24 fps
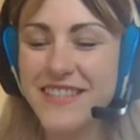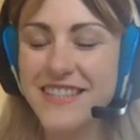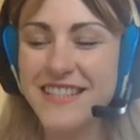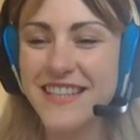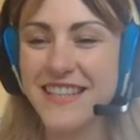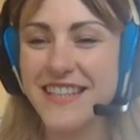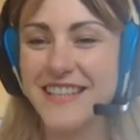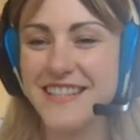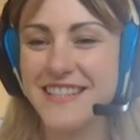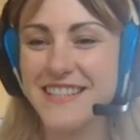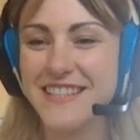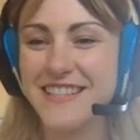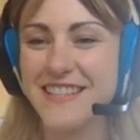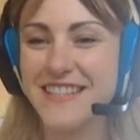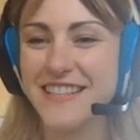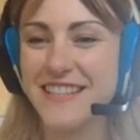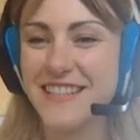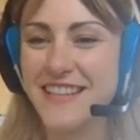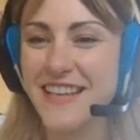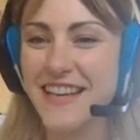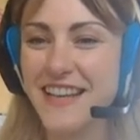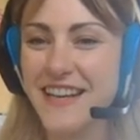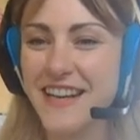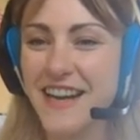is
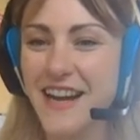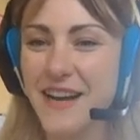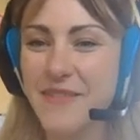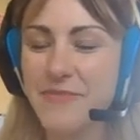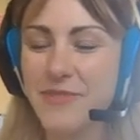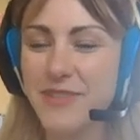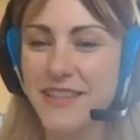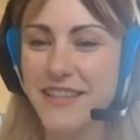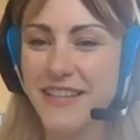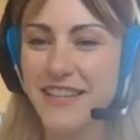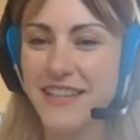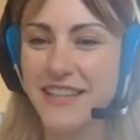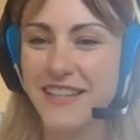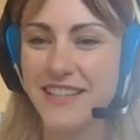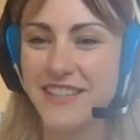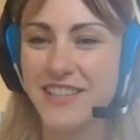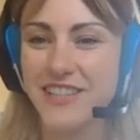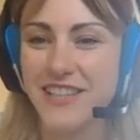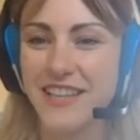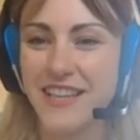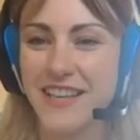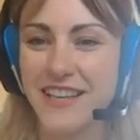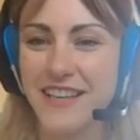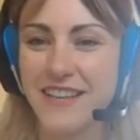Esther, and I'm with
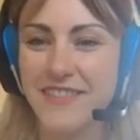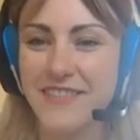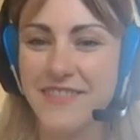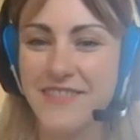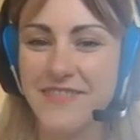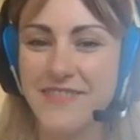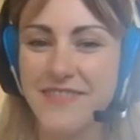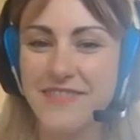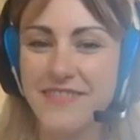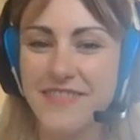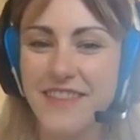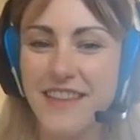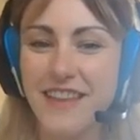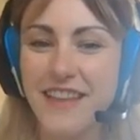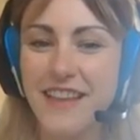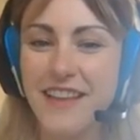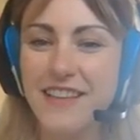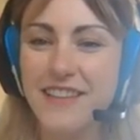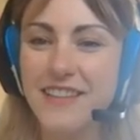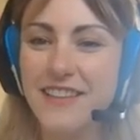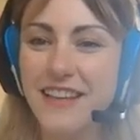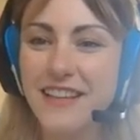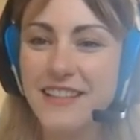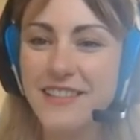English Going.
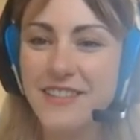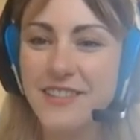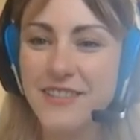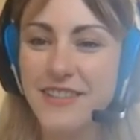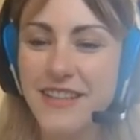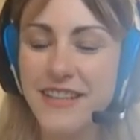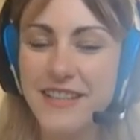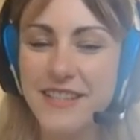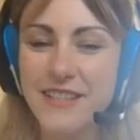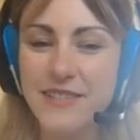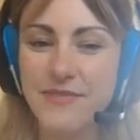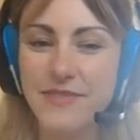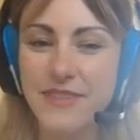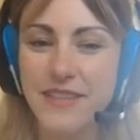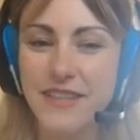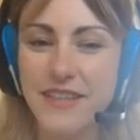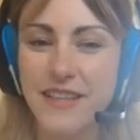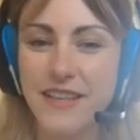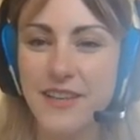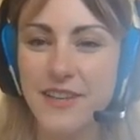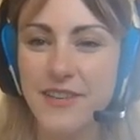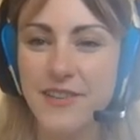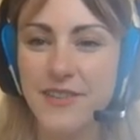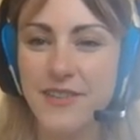In today's
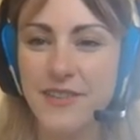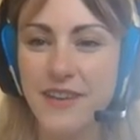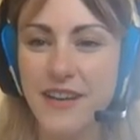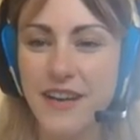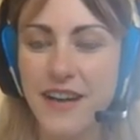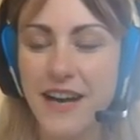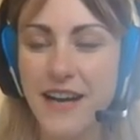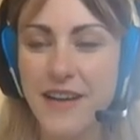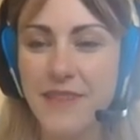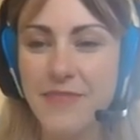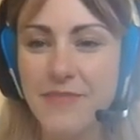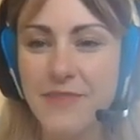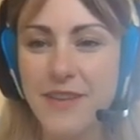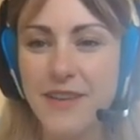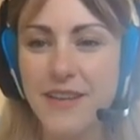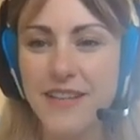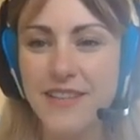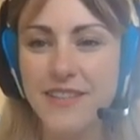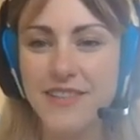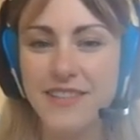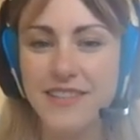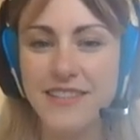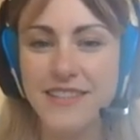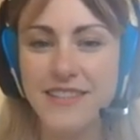video, I'm
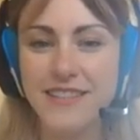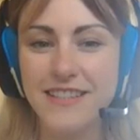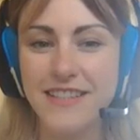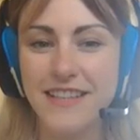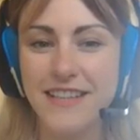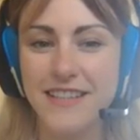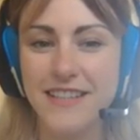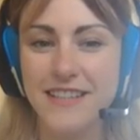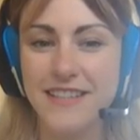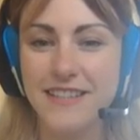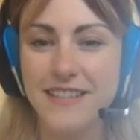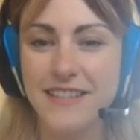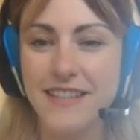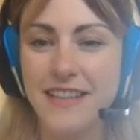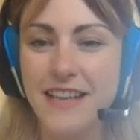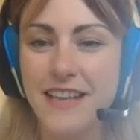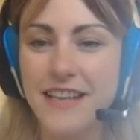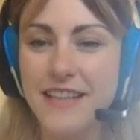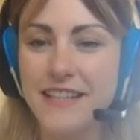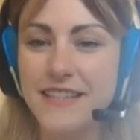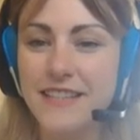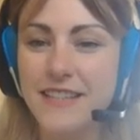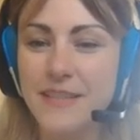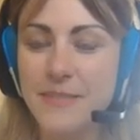going to discuss
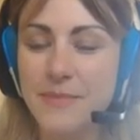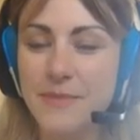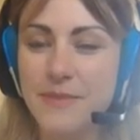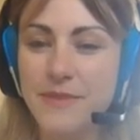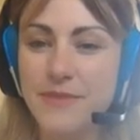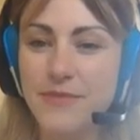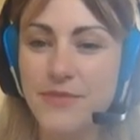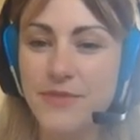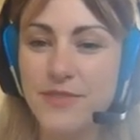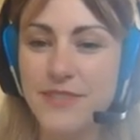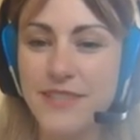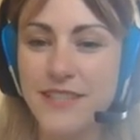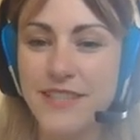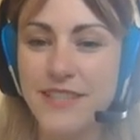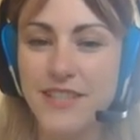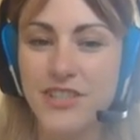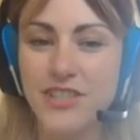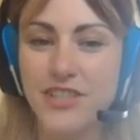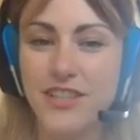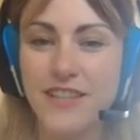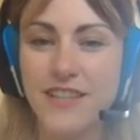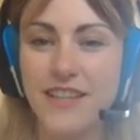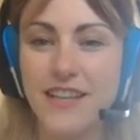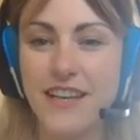tips for
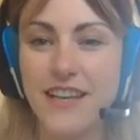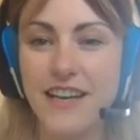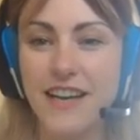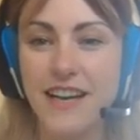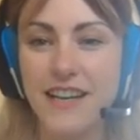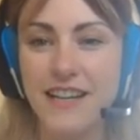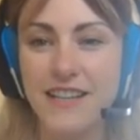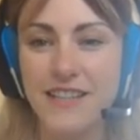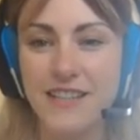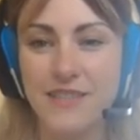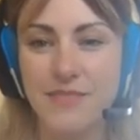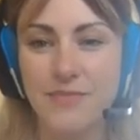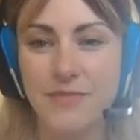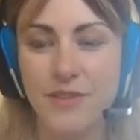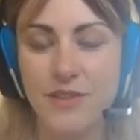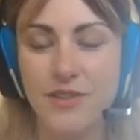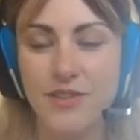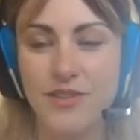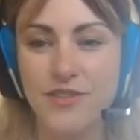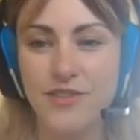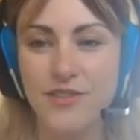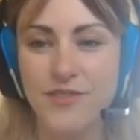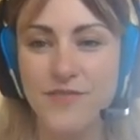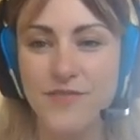teaching the Lions
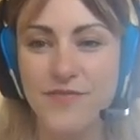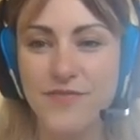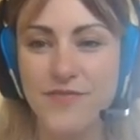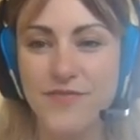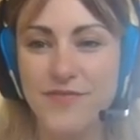module.